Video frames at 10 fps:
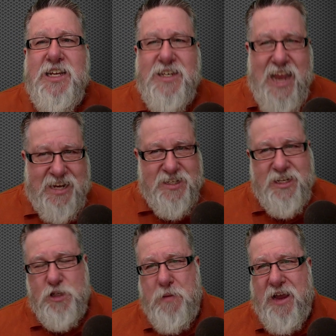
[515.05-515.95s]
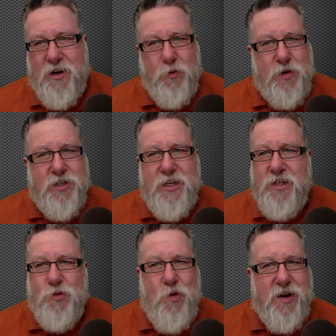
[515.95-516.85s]
TextExpander, which
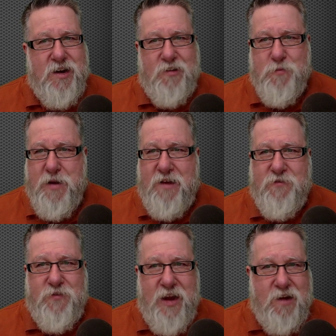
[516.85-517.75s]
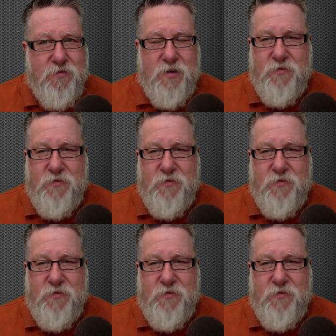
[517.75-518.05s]
is one of my favorite,